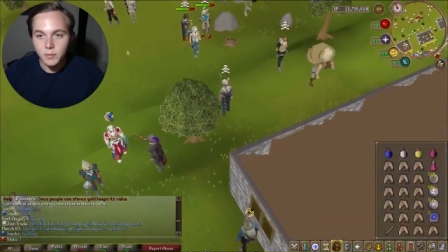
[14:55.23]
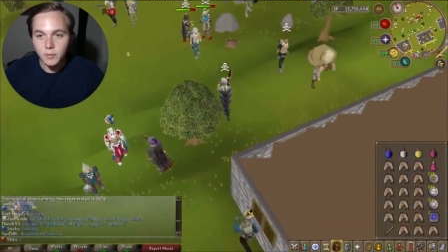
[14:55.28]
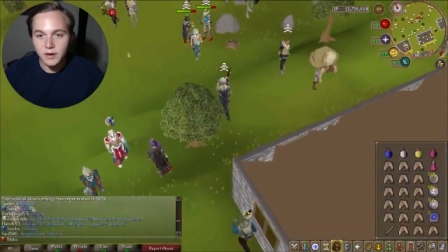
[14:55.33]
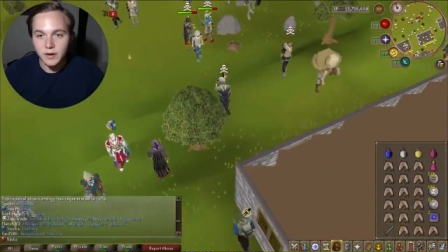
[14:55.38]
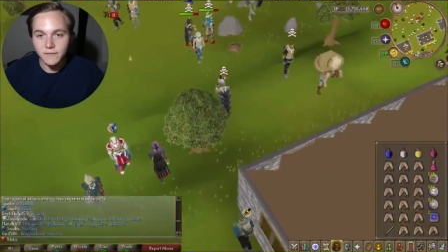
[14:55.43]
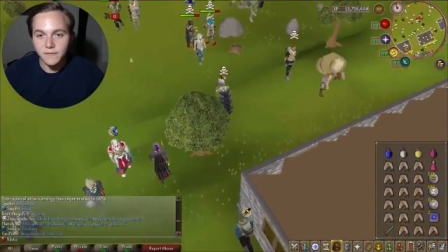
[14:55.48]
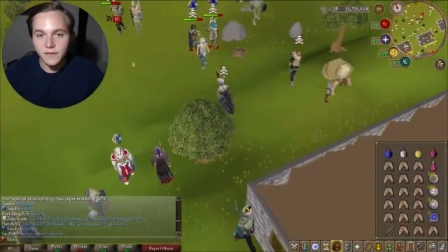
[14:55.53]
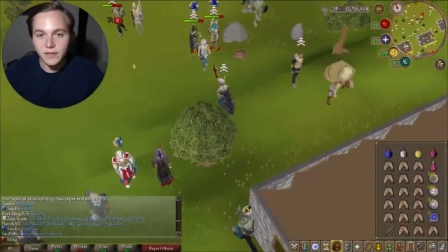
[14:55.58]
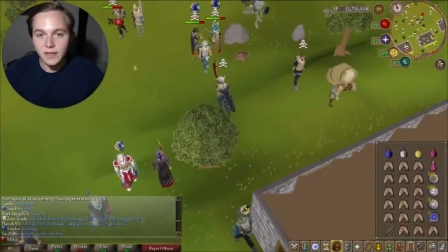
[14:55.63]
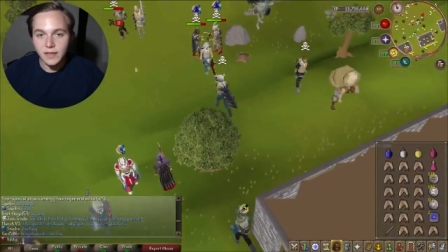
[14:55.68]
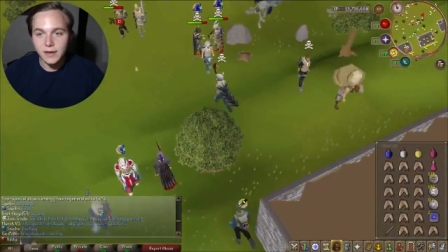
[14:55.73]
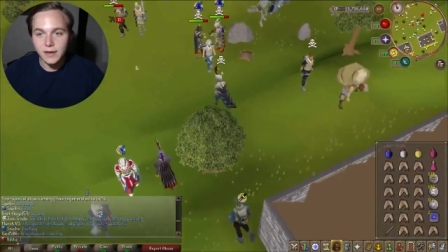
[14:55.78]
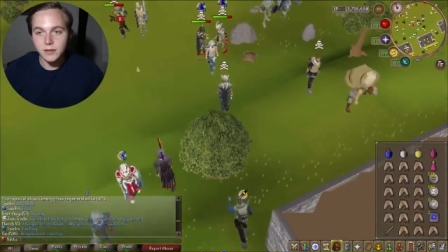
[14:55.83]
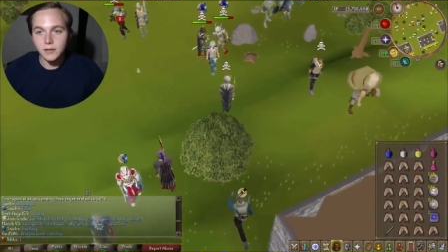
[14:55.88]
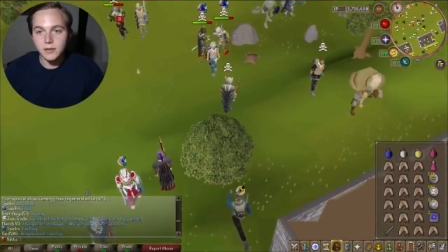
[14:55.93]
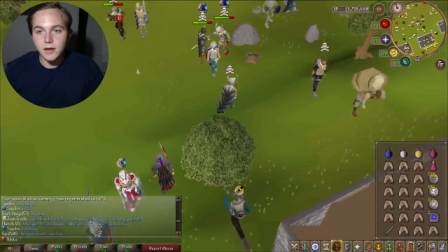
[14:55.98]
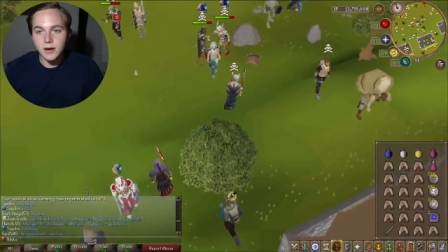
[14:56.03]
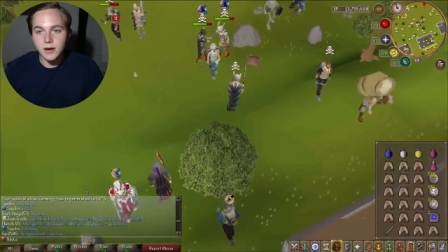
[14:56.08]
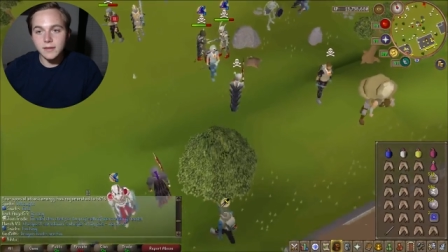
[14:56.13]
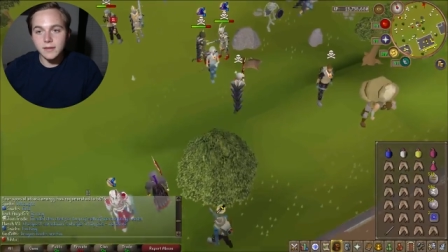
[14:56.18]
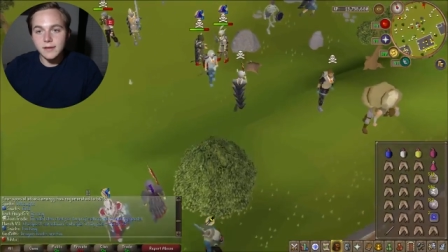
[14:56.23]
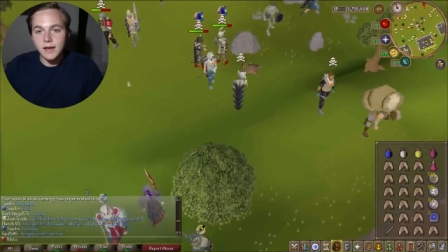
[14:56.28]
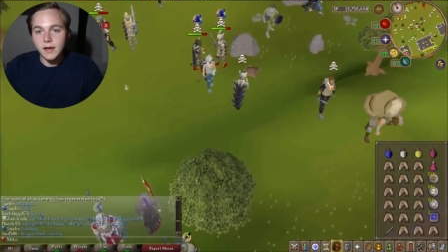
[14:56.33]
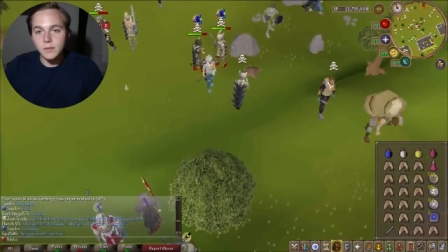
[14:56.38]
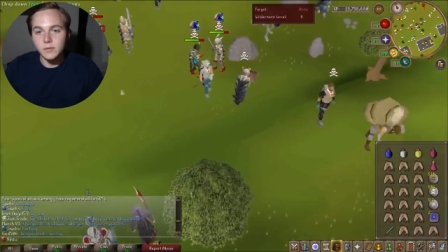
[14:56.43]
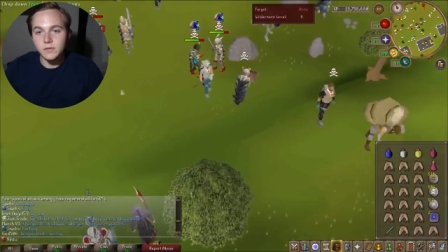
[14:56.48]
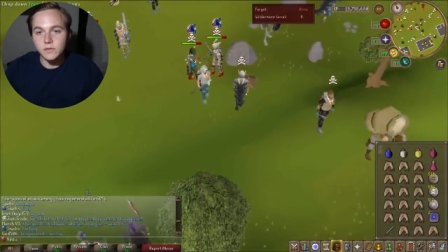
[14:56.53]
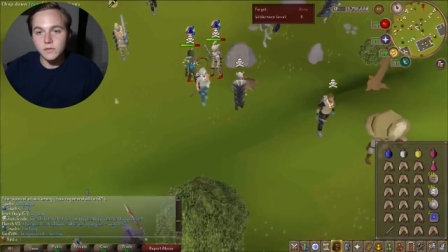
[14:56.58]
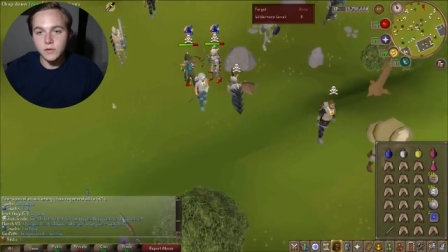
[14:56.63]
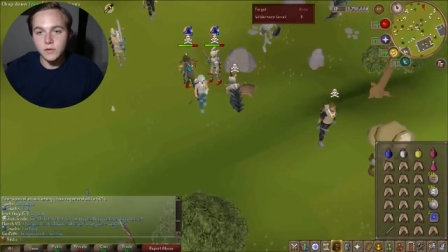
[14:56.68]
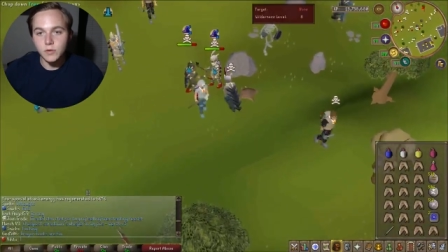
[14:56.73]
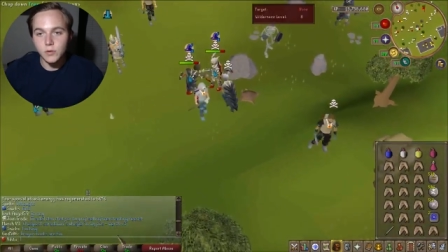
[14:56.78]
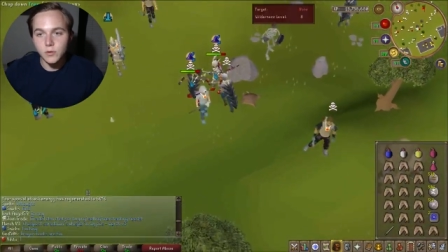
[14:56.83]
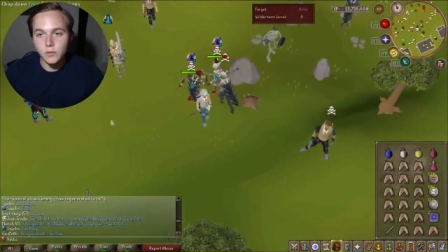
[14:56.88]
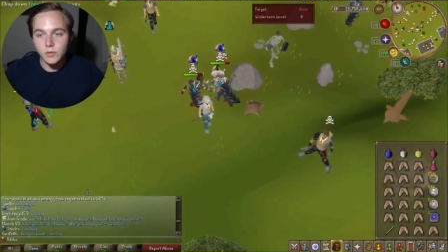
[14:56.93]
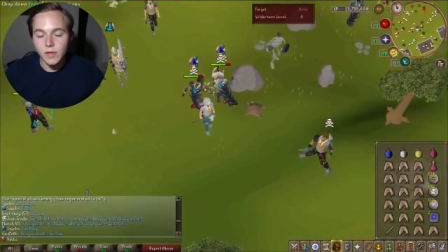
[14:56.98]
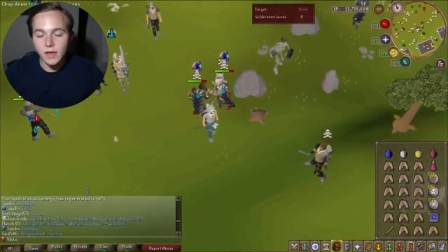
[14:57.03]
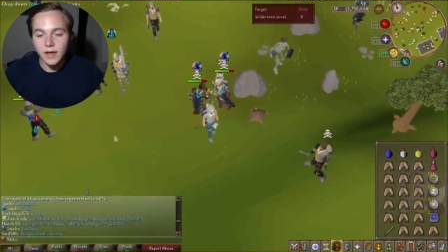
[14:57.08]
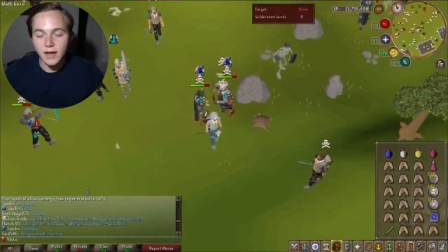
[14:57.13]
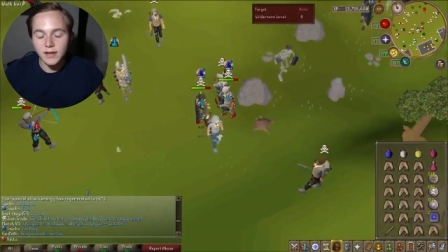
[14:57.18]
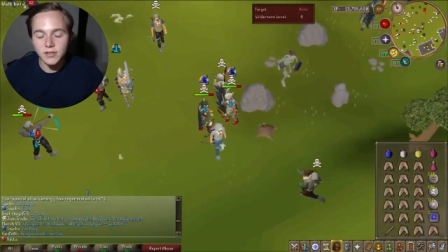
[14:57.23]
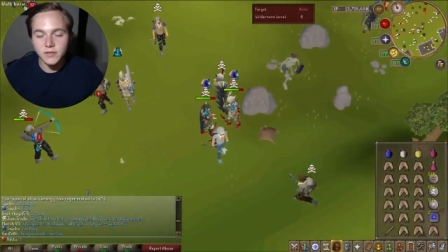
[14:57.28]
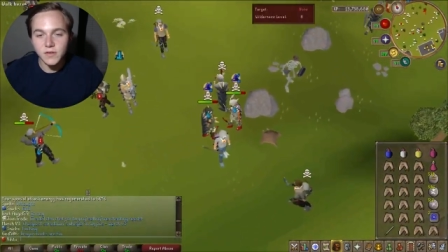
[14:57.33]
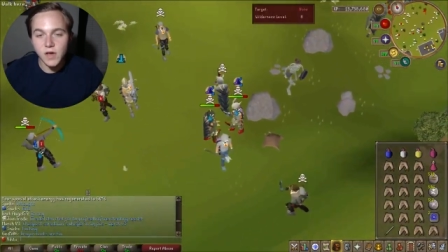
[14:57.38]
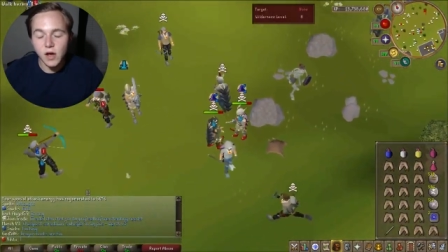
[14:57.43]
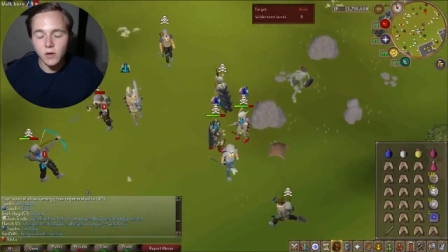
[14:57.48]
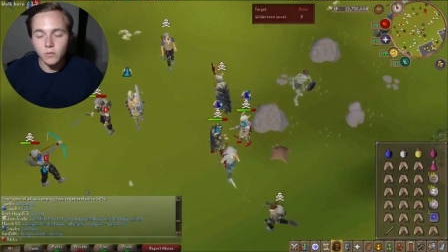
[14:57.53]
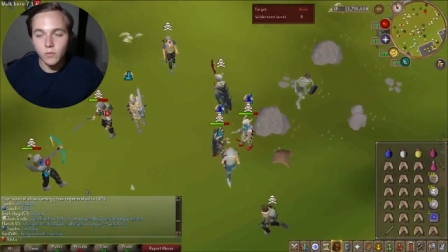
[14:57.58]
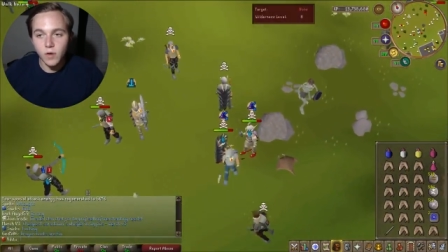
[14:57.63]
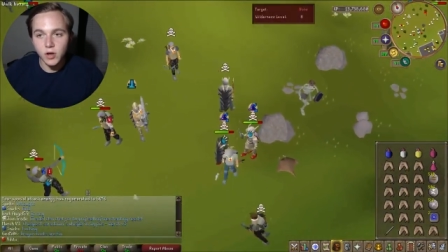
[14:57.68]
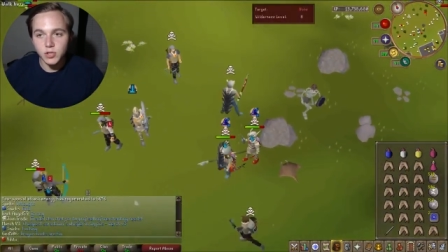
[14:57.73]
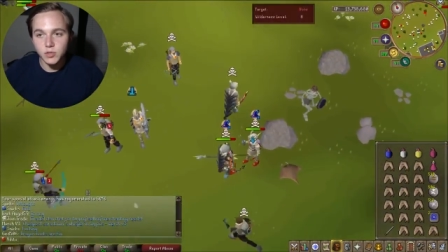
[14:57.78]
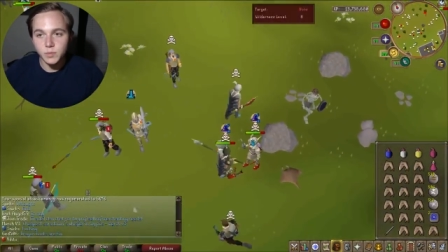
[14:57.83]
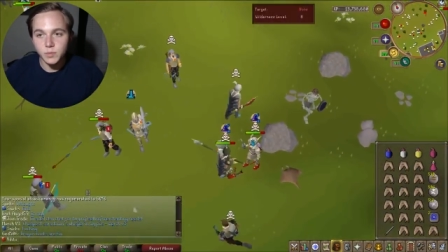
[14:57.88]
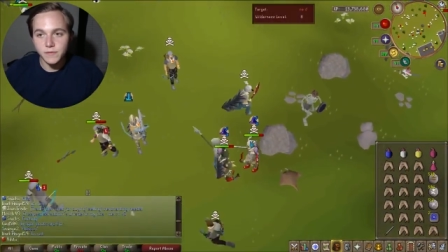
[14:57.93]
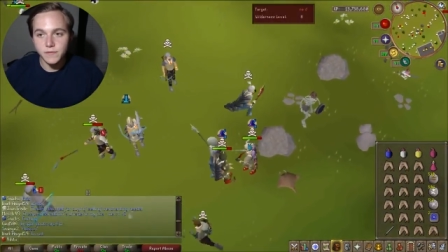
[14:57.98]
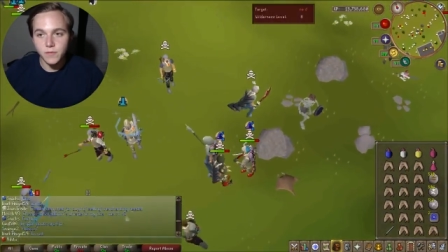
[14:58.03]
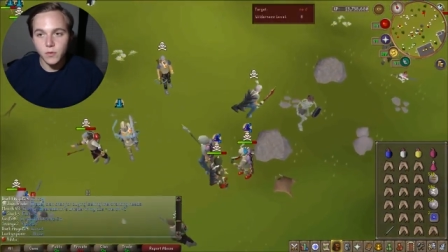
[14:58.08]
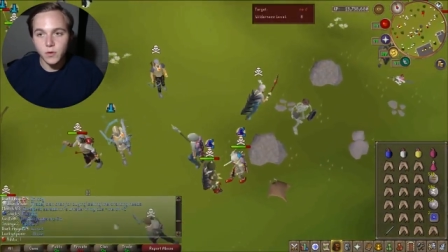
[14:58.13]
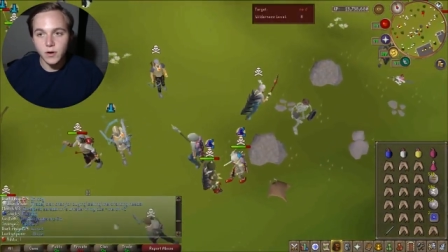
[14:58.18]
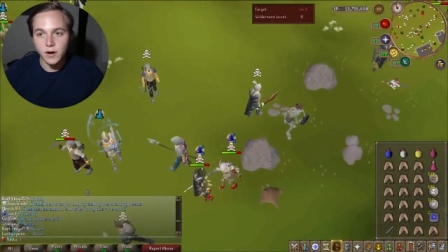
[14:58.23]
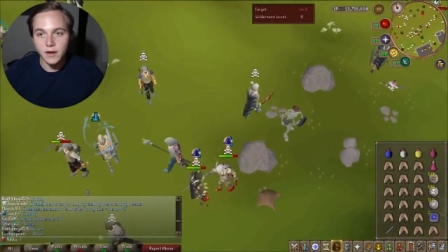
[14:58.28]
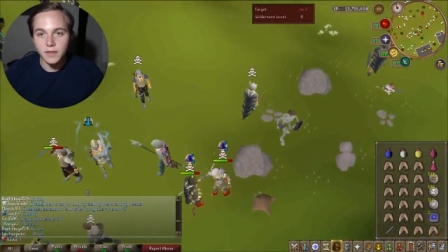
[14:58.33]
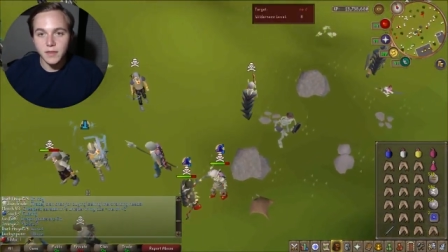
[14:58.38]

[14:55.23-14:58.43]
But I feel like a lot of times too, like I just got rushed before,